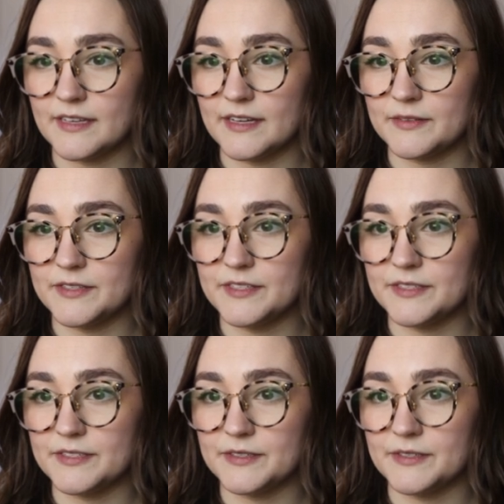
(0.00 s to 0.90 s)
I will
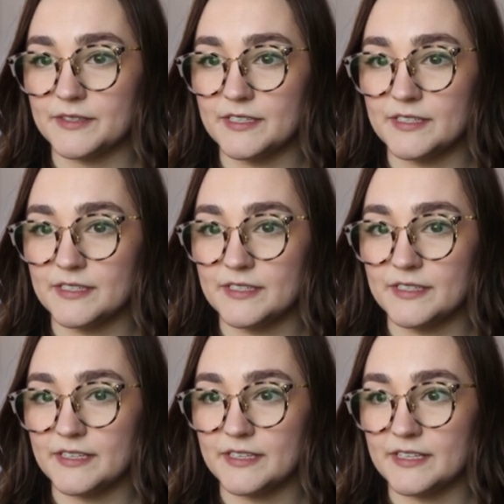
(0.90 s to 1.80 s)
do
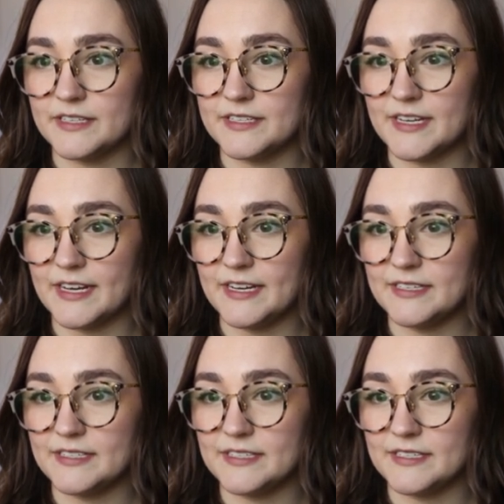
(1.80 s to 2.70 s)
the
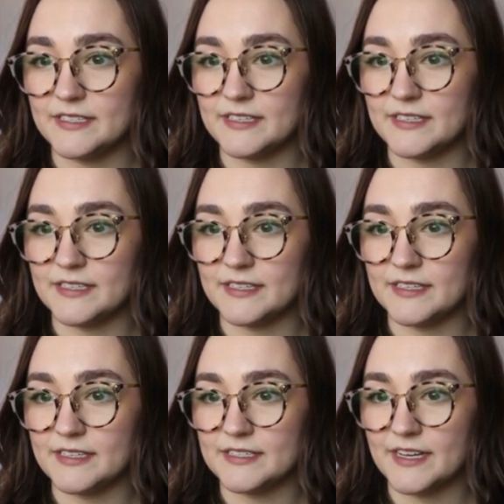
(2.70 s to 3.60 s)
date in
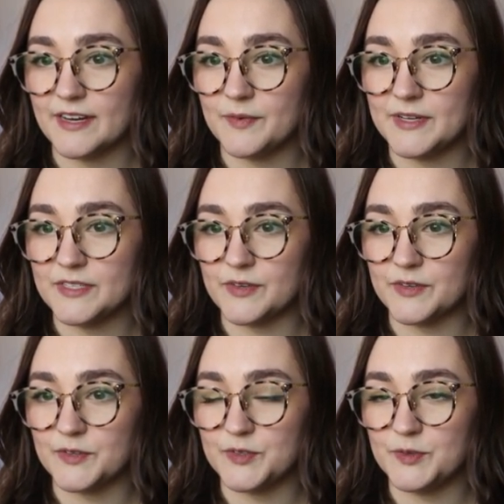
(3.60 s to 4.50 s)
a second one, so
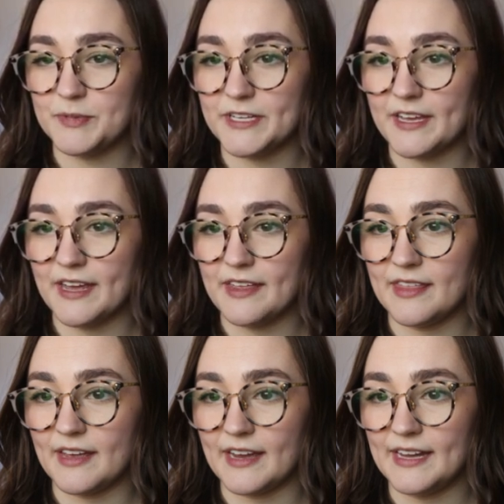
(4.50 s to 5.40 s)
I'll duplicate
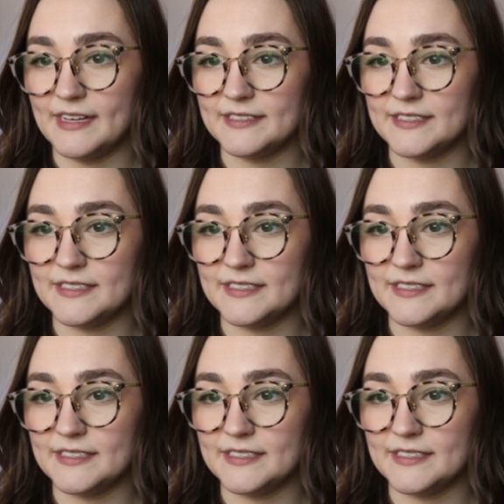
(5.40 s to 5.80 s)
that.